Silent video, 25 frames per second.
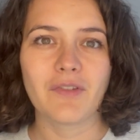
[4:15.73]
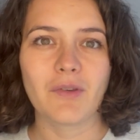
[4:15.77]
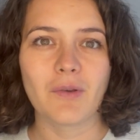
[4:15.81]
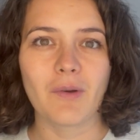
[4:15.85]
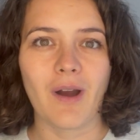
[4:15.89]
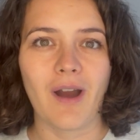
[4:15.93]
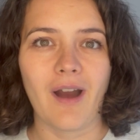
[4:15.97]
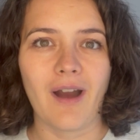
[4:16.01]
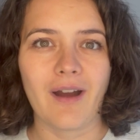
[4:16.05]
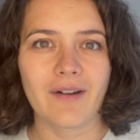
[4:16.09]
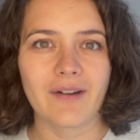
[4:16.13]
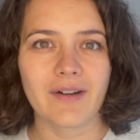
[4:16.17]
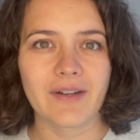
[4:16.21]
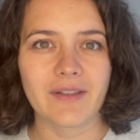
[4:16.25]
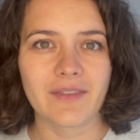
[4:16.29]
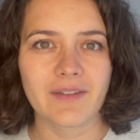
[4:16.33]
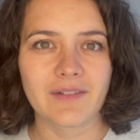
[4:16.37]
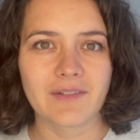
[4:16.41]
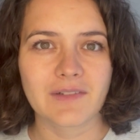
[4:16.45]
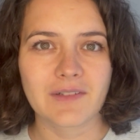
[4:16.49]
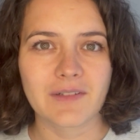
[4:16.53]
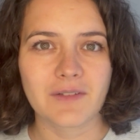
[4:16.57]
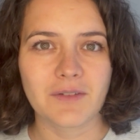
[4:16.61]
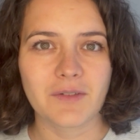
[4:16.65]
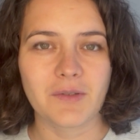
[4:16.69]
If you are in
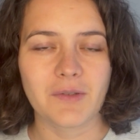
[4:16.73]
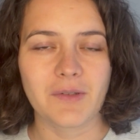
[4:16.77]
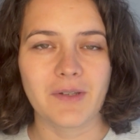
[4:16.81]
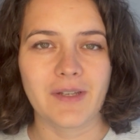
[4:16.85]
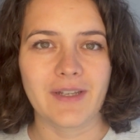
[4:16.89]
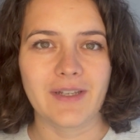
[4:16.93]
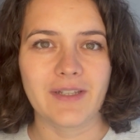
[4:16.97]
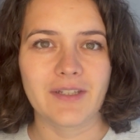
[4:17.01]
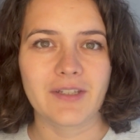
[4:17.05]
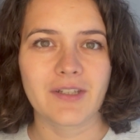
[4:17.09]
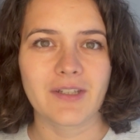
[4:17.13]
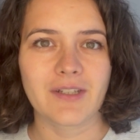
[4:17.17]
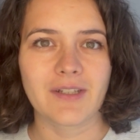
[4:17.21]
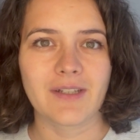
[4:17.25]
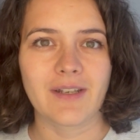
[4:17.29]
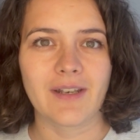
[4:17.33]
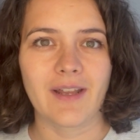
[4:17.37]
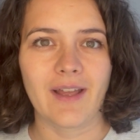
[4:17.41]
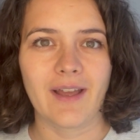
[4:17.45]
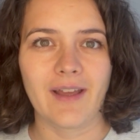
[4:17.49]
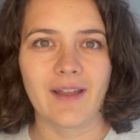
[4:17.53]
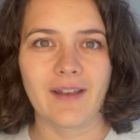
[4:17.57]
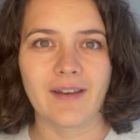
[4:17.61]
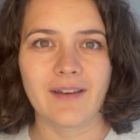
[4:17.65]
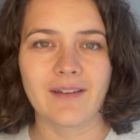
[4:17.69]
this
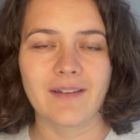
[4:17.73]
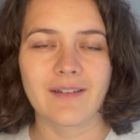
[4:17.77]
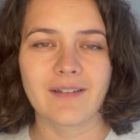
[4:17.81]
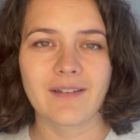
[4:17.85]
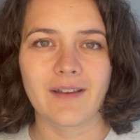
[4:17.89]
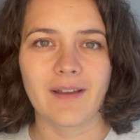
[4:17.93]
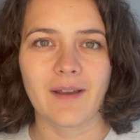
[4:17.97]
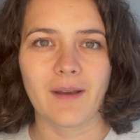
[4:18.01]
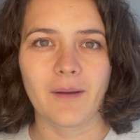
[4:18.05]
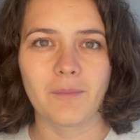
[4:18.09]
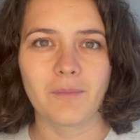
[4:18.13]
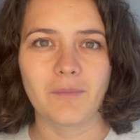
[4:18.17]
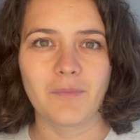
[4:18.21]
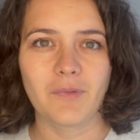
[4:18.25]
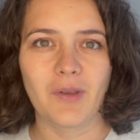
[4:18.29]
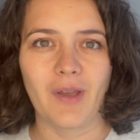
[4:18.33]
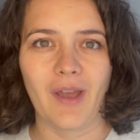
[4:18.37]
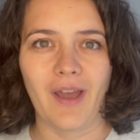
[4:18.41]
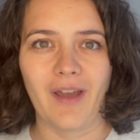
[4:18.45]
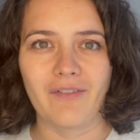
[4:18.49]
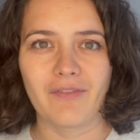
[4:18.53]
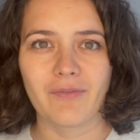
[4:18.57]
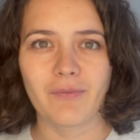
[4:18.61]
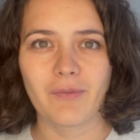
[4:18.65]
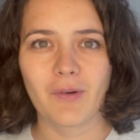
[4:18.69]
situation and you
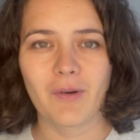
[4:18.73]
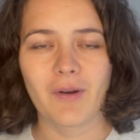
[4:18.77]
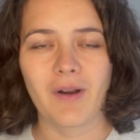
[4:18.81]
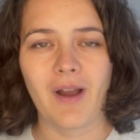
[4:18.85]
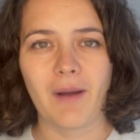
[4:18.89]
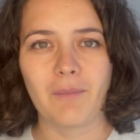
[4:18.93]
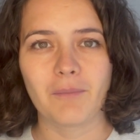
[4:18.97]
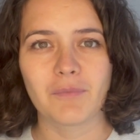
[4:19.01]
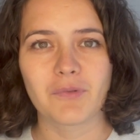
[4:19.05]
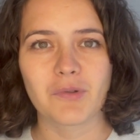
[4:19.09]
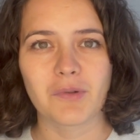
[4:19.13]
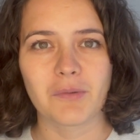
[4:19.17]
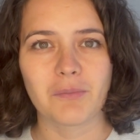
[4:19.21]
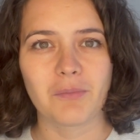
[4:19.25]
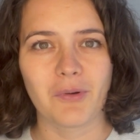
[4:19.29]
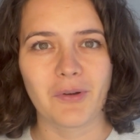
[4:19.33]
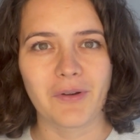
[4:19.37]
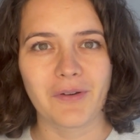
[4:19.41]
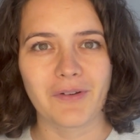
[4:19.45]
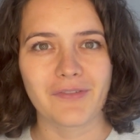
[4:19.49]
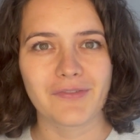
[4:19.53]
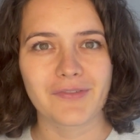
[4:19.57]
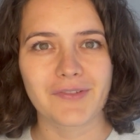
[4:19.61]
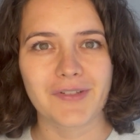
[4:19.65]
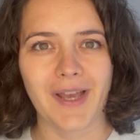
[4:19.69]
have come to a
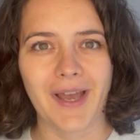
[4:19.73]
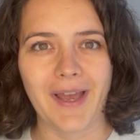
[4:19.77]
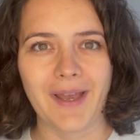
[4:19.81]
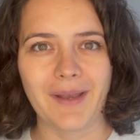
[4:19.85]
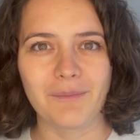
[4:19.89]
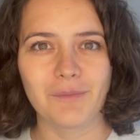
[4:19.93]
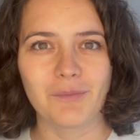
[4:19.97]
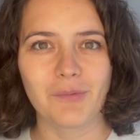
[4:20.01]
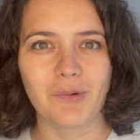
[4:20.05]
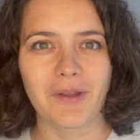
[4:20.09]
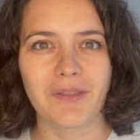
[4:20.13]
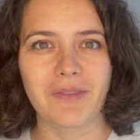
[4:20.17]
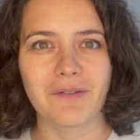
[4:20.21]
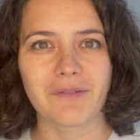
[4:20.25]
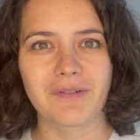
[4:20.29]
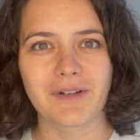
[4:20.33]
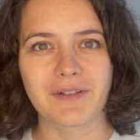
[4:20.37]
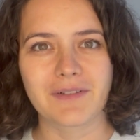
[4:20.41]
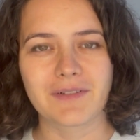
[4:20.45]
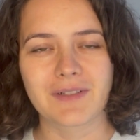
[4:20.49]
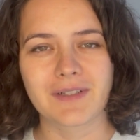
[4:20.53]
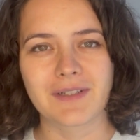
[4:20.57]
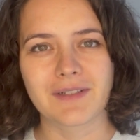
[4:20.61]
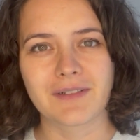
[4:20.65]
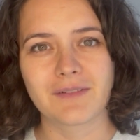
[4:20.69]
point of time where the
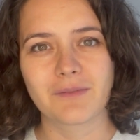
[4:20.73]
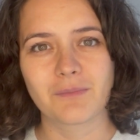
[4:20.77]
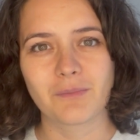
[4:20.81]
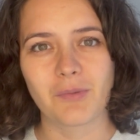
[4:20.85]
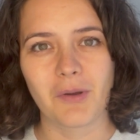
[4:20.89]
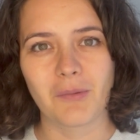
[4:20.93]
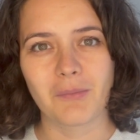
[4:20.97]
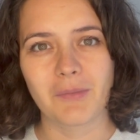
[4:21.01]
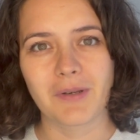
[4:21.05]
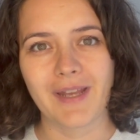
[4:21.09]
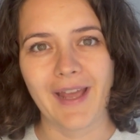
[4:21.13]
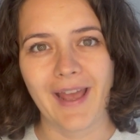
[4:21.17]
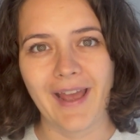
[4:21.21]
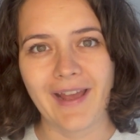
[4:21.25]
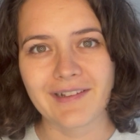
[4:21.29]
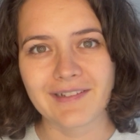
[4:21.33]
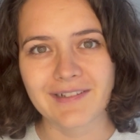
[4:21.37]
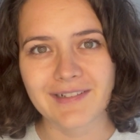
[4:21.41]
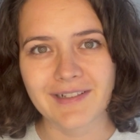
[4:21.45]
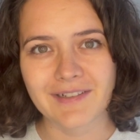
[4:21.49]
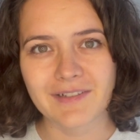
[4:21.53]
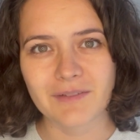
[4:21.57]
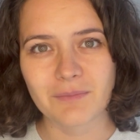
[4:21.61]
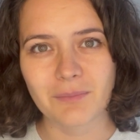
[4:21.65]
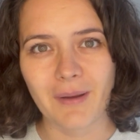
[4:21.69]
residence permit
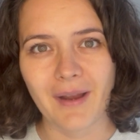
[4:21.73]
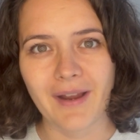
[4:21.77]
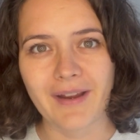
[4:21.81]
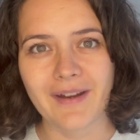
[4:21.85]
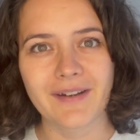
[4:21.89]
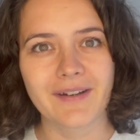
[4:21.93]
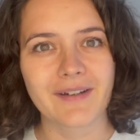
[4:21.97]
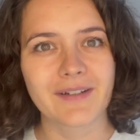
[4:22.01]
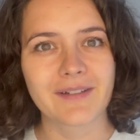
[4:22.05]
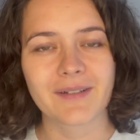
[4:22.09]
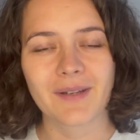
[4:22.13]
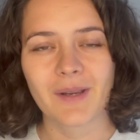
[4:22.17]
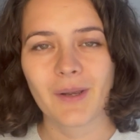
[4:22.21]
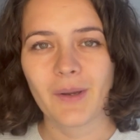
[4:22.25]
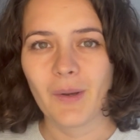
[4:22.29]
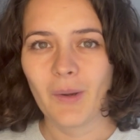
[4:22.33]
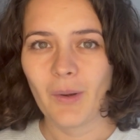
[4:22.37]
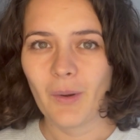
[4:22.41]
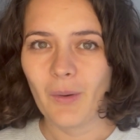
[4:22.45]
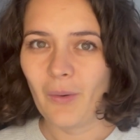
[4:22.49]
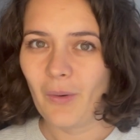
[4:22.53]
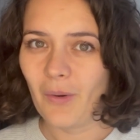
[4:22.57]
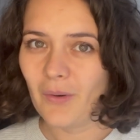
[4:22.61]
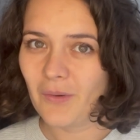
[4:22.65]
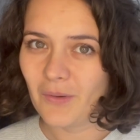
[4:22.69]
has expired
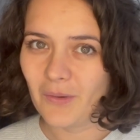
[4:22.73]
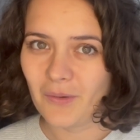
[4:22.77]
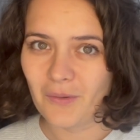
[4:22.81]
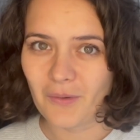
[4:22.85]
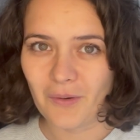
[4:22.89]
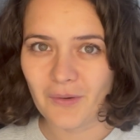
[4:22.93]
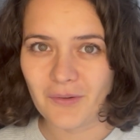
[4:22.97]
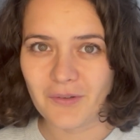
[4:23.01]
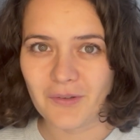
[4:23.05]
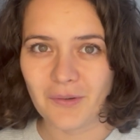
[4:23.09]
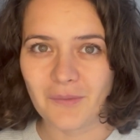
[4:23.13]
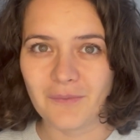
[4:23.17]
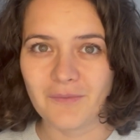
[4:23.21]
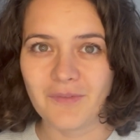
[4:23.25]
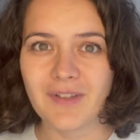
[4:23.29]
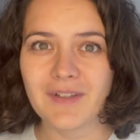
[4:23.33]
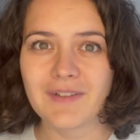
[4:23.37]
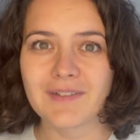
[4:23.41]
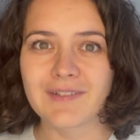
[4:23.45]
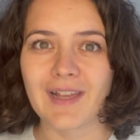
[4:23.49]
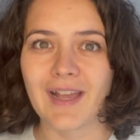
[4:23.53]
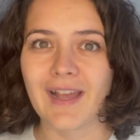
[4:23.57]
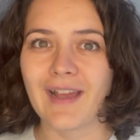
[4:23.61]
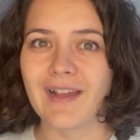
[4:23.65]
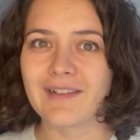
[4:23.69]
or your long-term
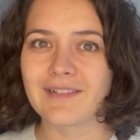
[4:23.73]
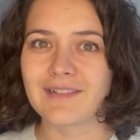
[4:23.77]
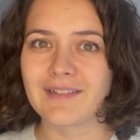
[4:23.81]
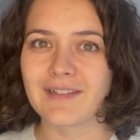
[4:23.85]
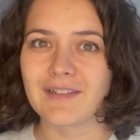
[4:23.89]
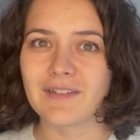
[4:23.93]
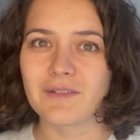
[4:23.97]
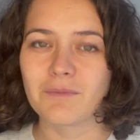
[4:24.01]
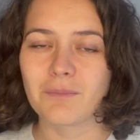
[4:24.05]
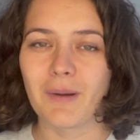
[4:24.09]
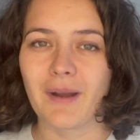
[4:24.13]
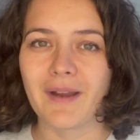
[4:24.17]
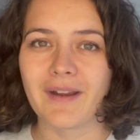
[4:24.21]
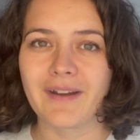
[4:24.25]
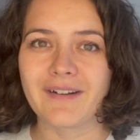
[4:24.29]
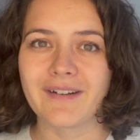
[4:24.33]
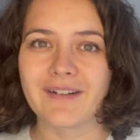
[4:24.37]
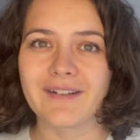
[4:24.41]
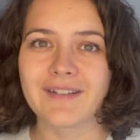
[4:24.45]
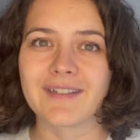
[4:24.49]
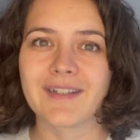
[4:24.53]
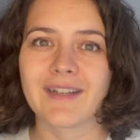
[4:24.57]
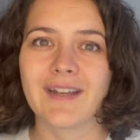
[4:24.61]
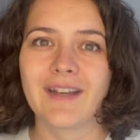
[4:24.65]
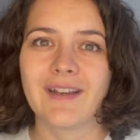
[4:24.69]
visa has
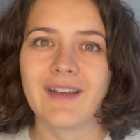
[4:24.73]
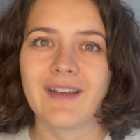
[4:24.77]
expired,